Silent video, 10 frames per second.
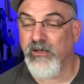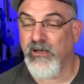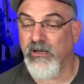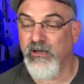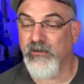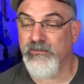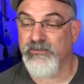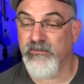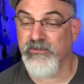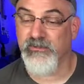
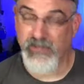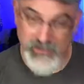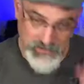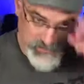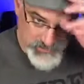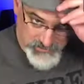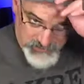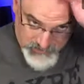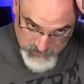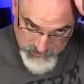So I'm gonna do that, and then I
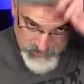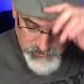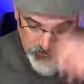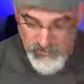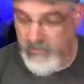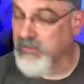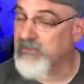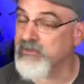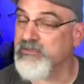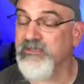gotta go to school and I
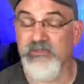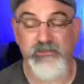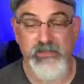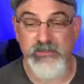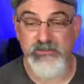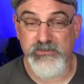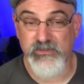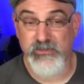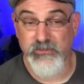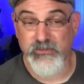gotta go teach some kids,
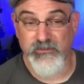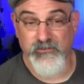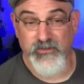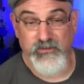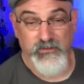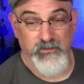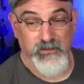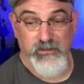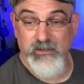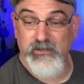which can be really fun.
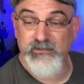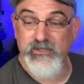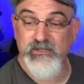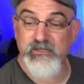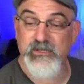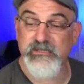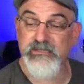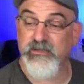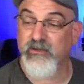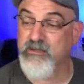And then I'll talk to you
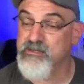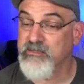guys later.